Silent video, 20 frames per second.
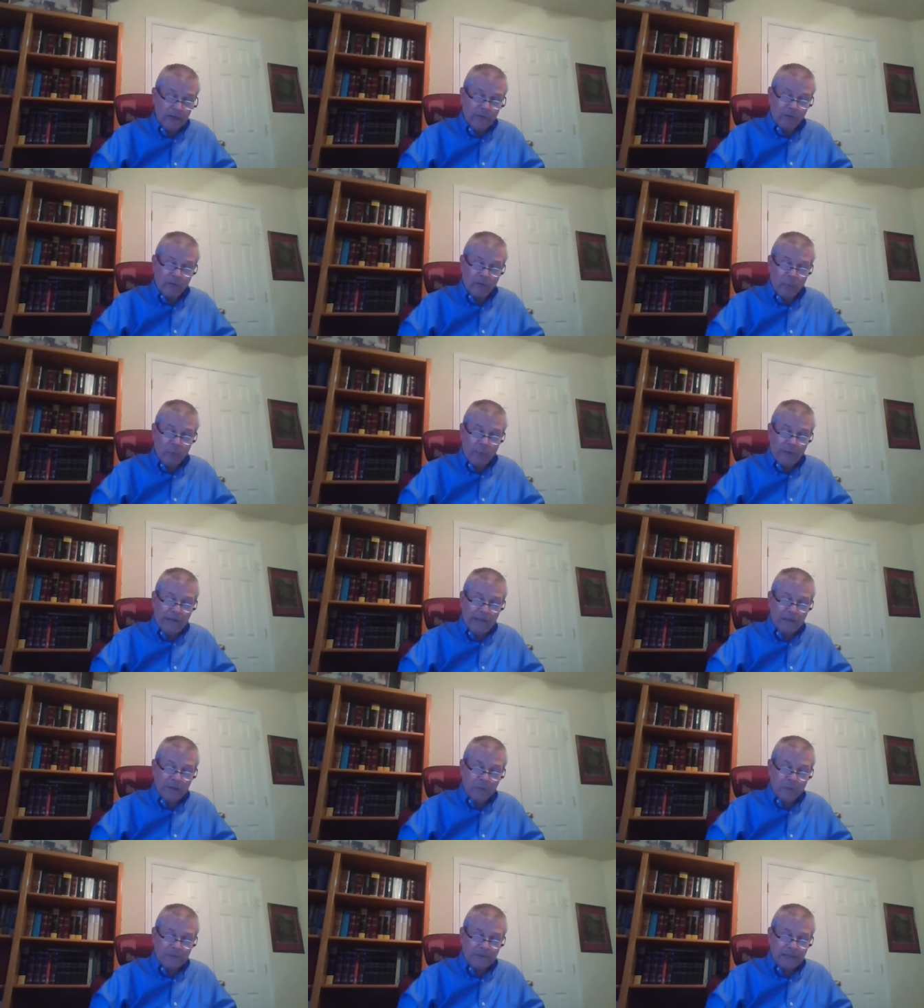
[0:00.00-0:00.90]
for the
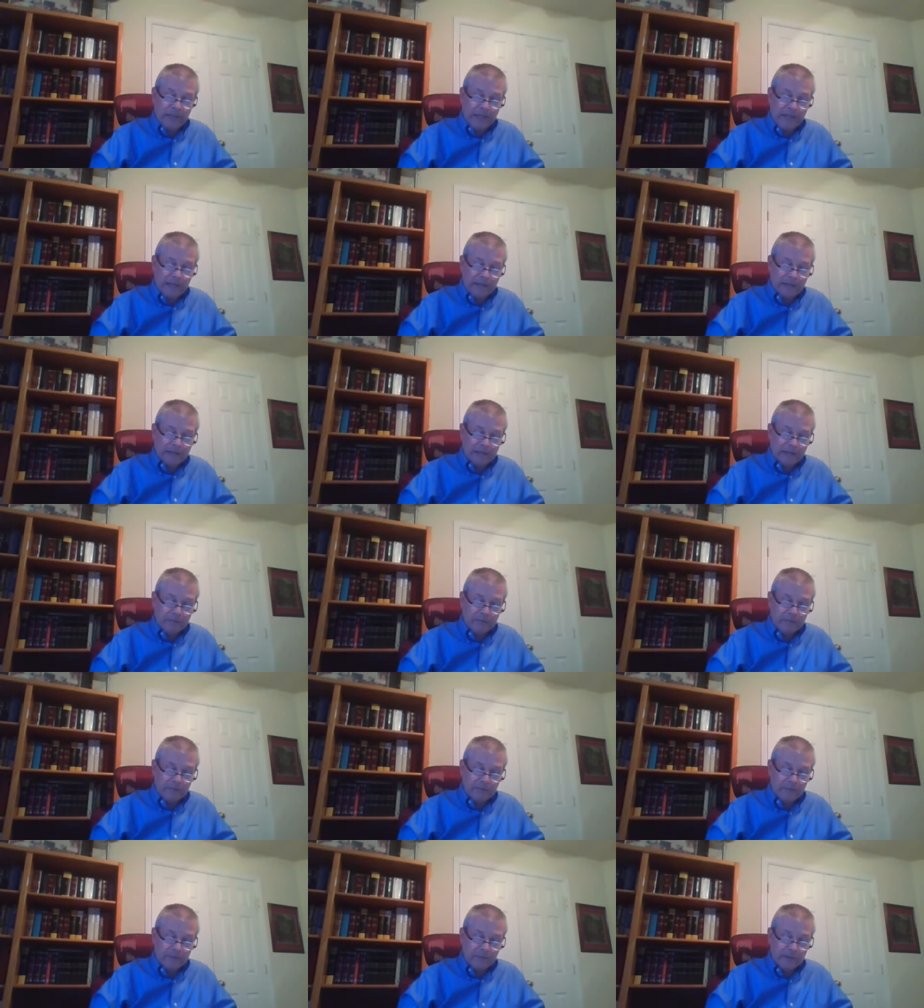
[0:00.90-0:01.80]
wind was
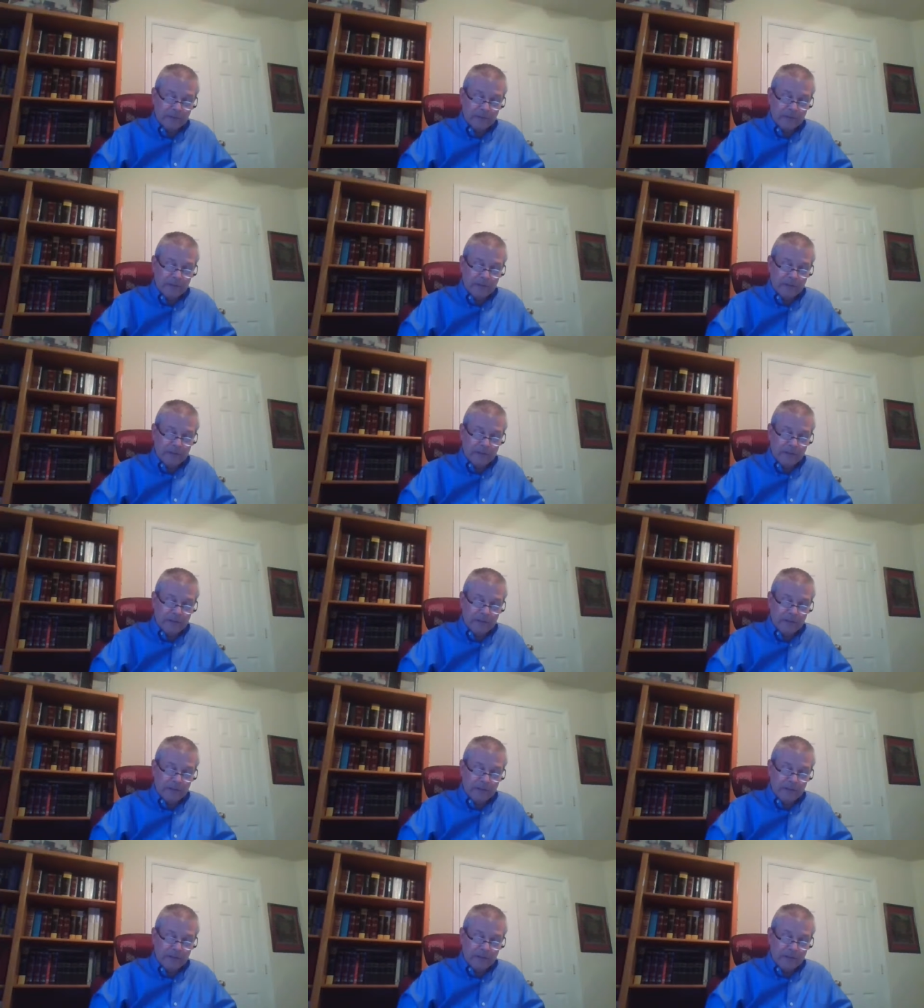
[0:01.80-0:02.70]
against them.
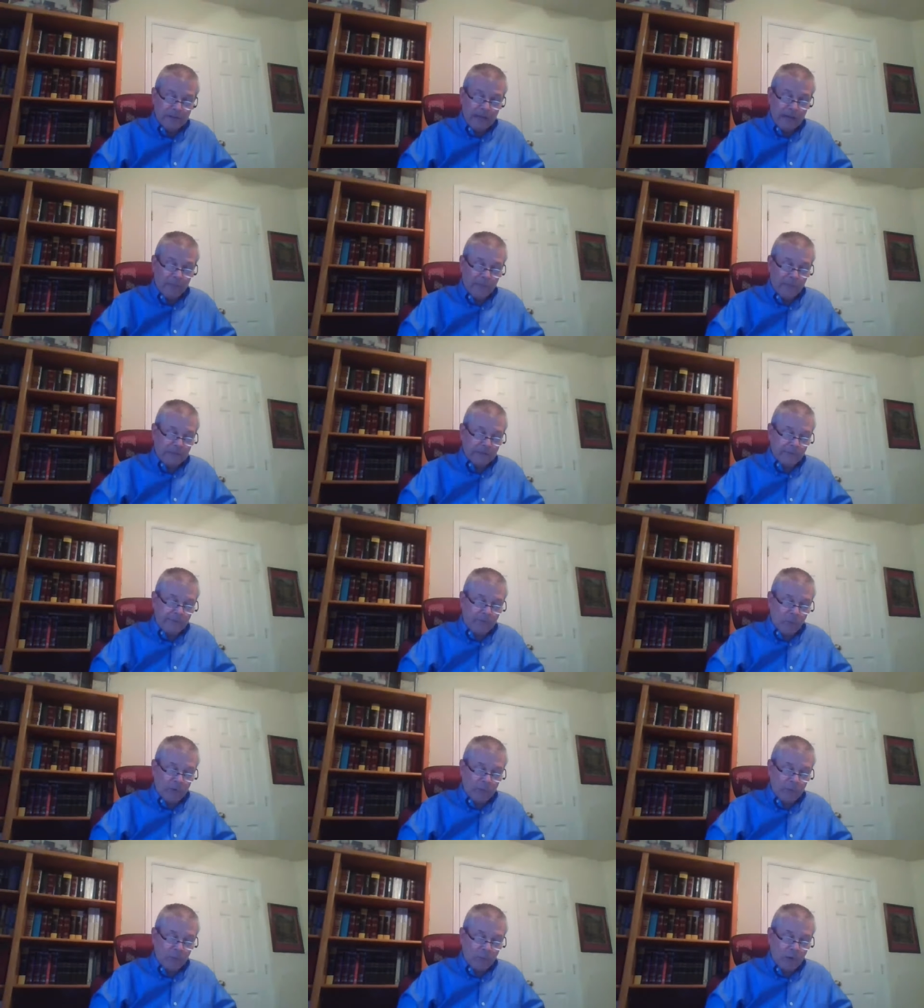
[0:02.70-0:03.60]
Now about the
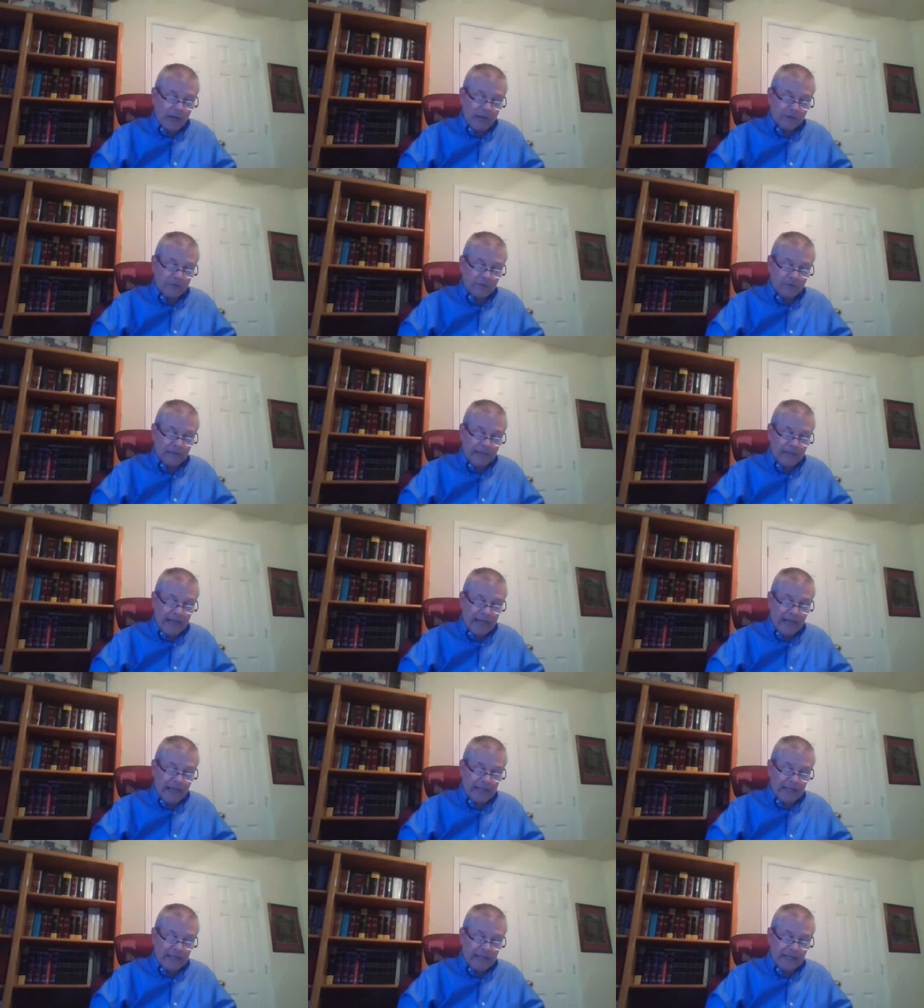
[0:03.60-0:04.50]
fourth watch of the
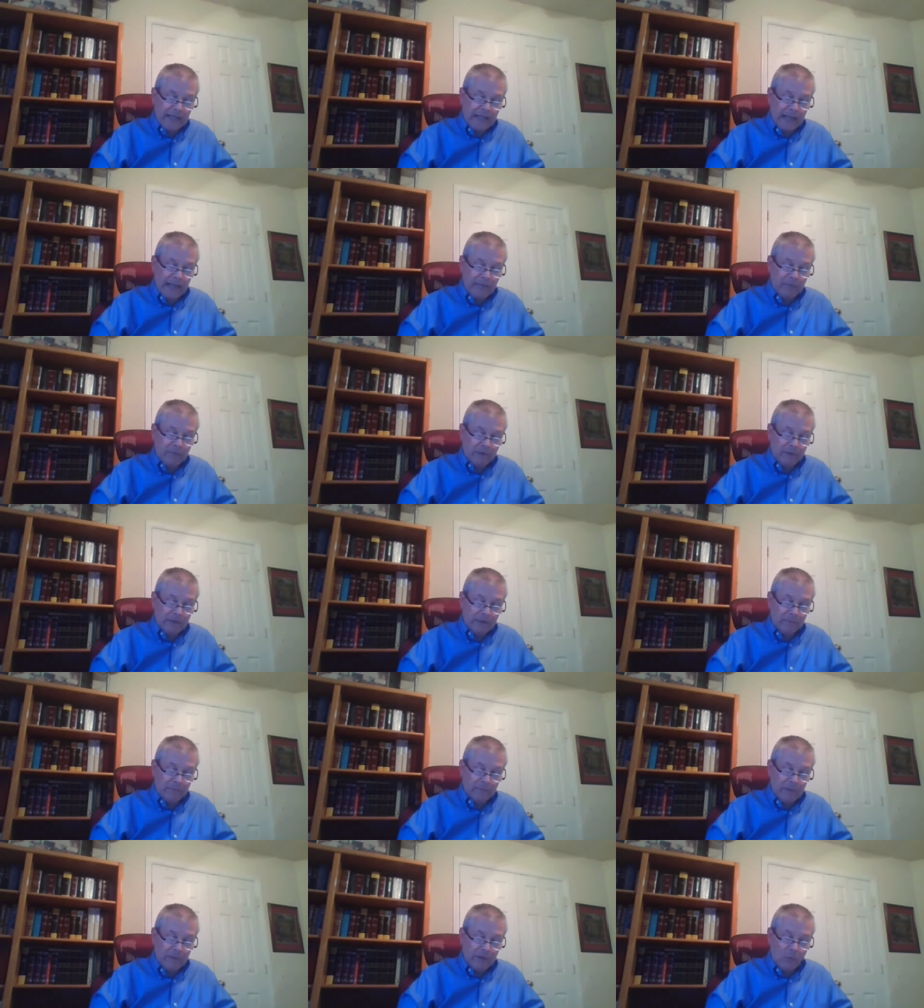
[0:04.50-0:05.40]
night he came to
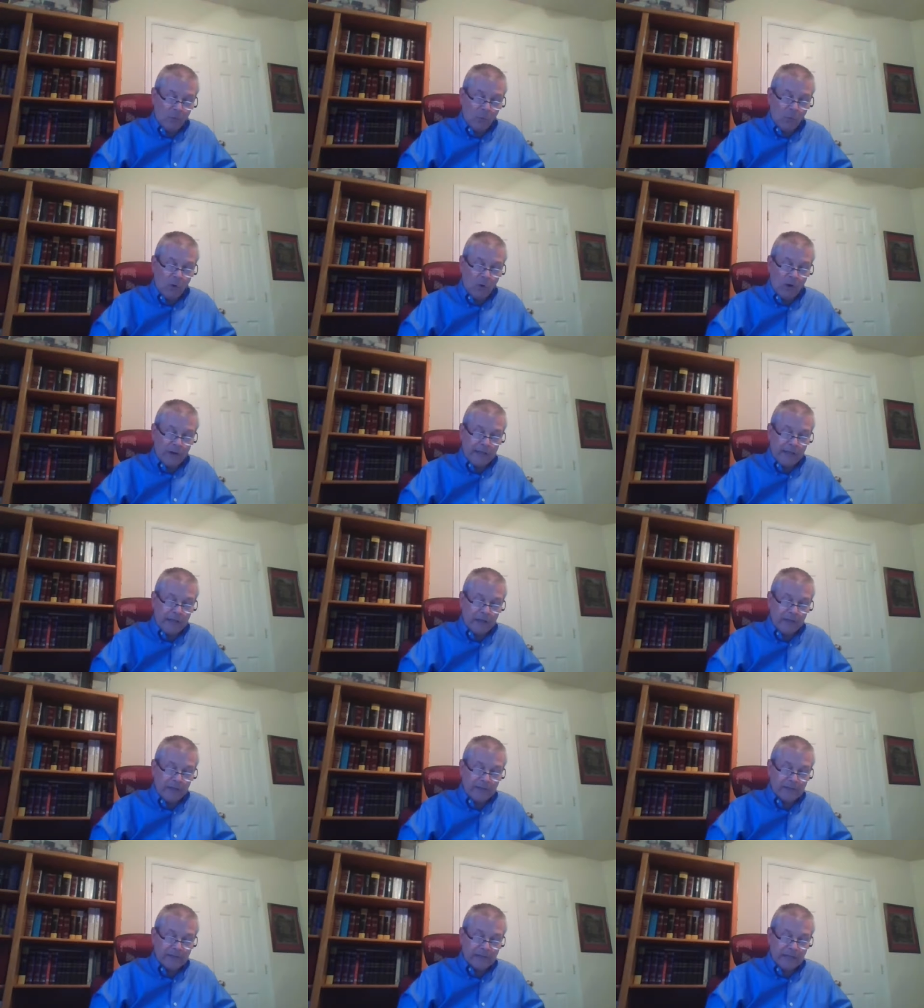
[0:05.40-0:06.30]
them,
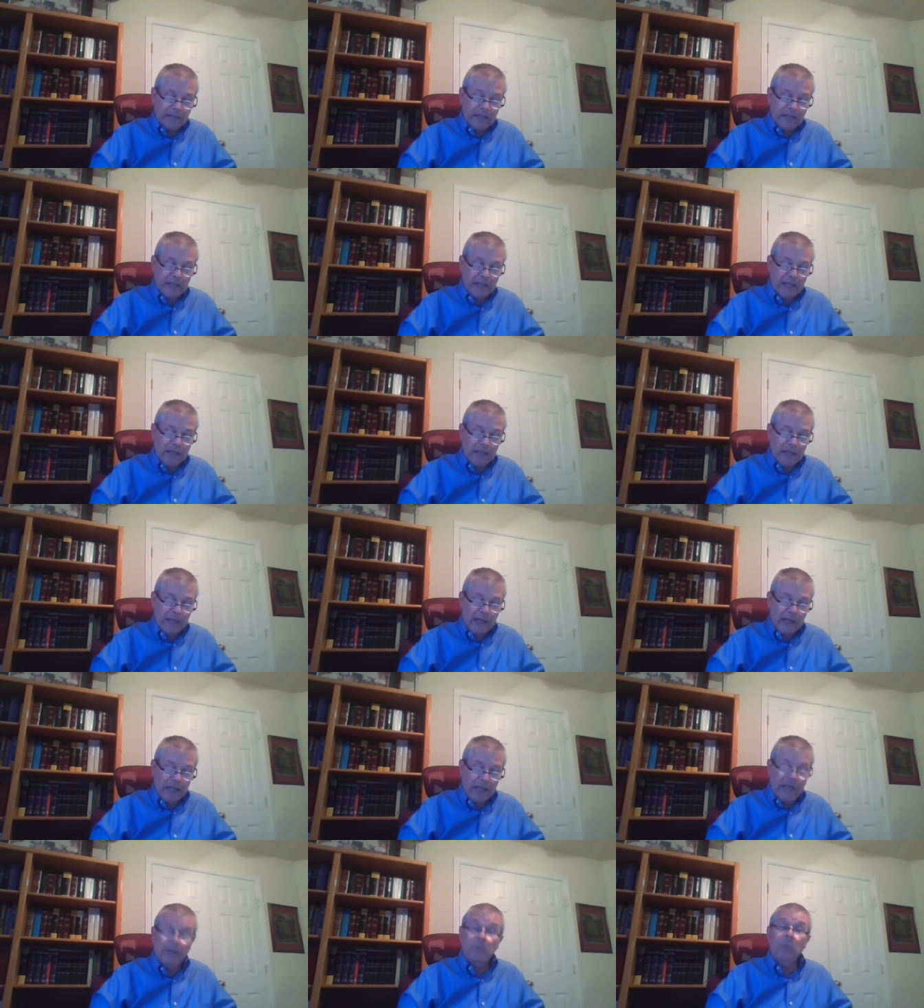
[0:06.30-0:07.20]
walking on the sea,
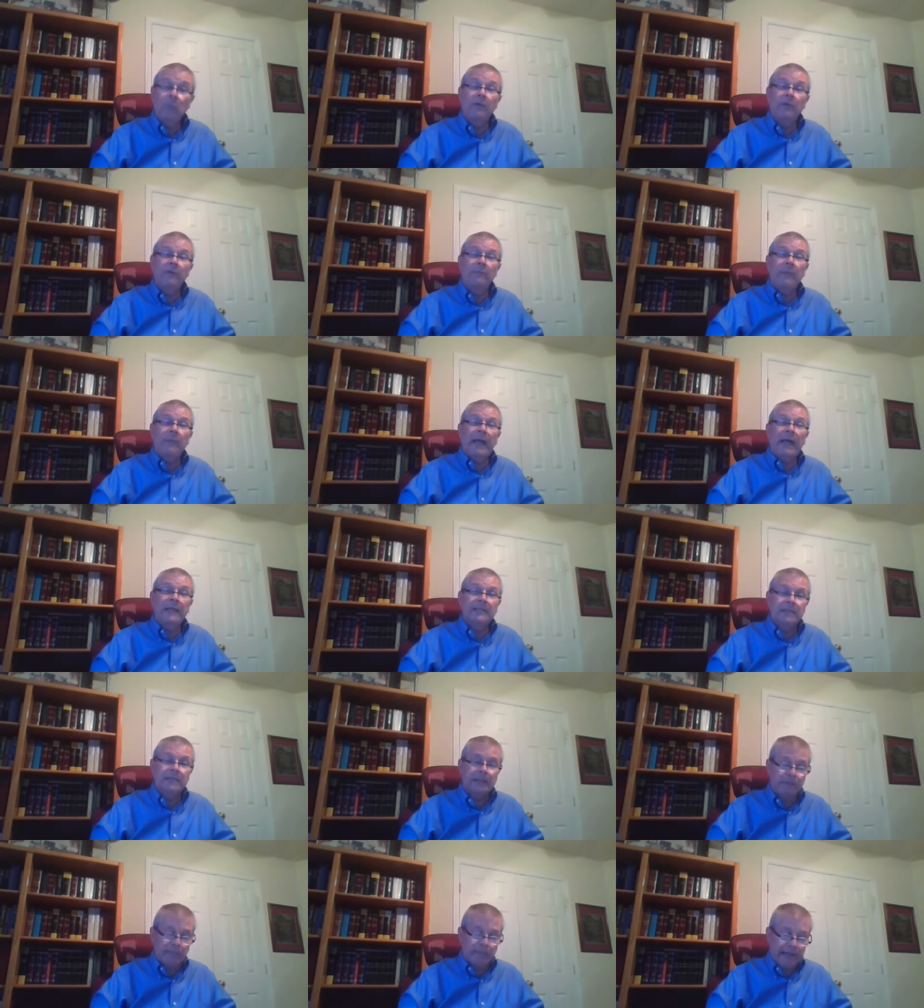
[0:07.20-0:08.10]
and would have
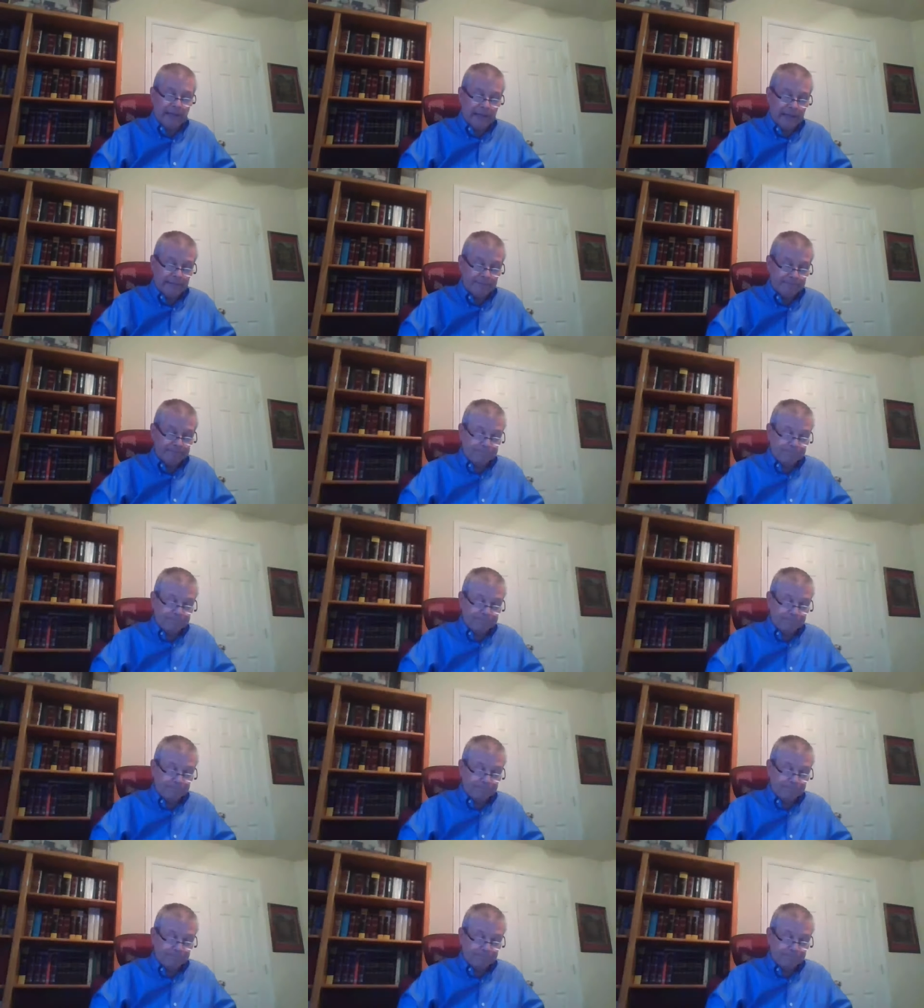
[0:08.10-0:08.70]
passed them by.